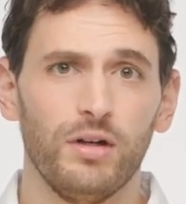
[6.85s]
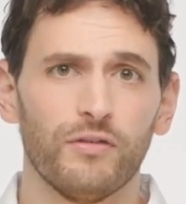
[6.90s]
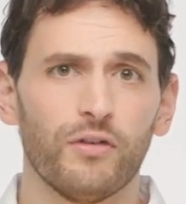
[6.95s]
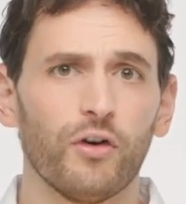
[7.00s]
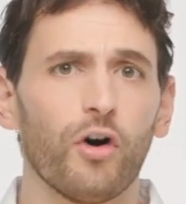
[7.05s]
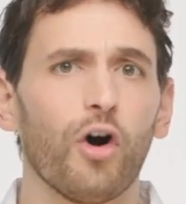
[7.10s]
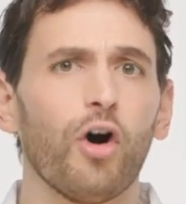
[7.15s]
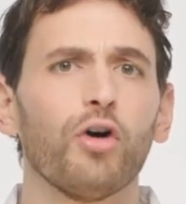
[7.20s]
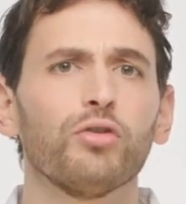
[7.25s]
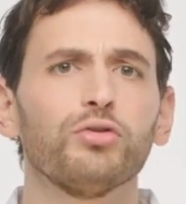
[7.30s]

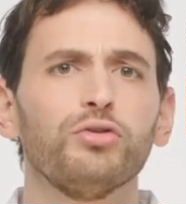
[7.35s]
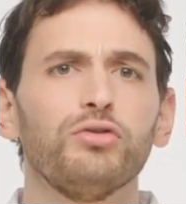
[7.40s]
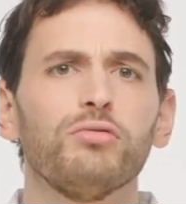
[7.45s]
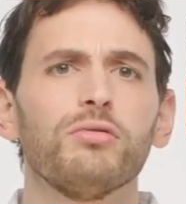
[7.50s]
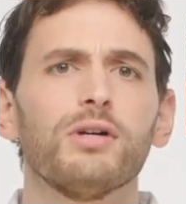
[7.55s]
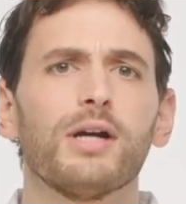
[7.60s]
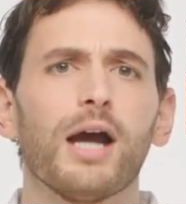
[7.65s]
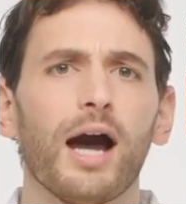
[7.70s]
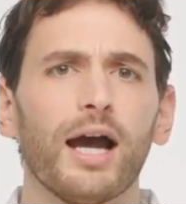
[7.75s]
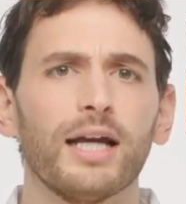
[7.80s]
For all you
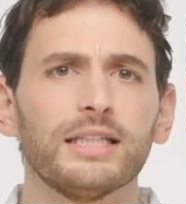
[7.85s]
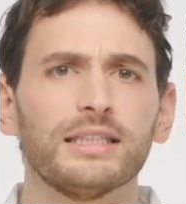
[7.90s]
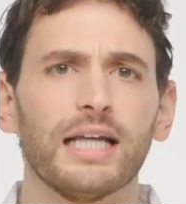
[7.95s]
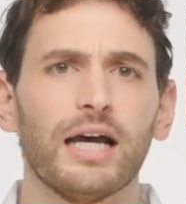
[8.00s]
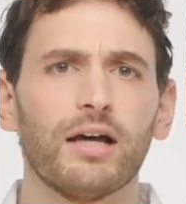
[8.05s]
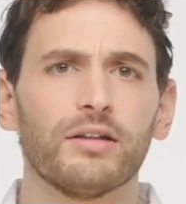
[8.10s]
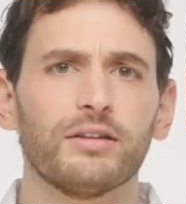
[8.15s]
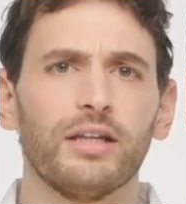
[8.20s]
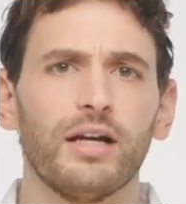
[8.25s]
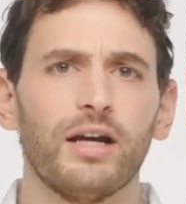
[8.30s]
guys
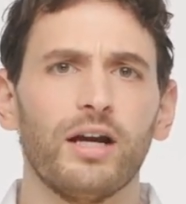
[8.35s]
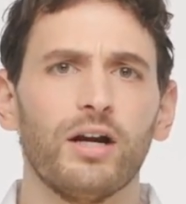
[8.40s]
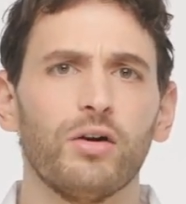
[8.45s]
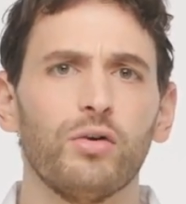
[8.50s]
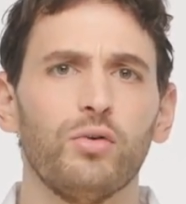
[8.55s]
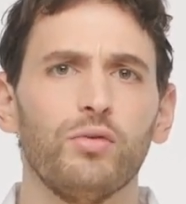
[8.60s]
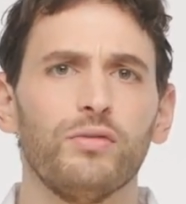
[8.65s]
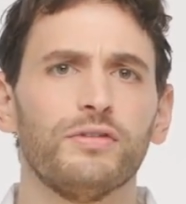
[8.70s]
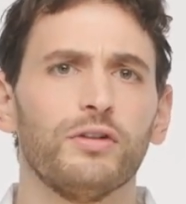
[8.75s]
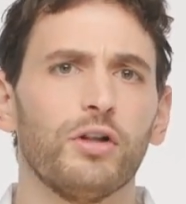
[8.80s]
out there
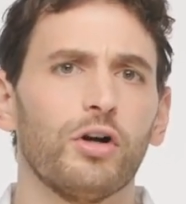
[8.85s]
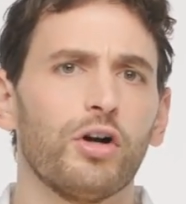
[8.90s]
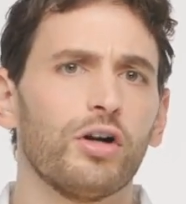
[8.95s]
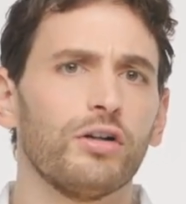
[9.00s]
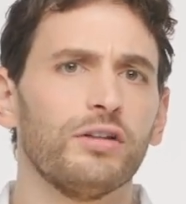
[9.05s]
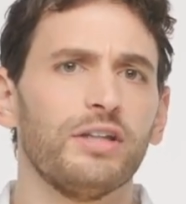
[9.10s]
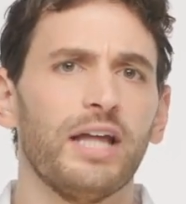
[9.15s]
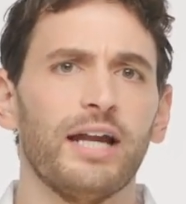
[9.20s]
who've learned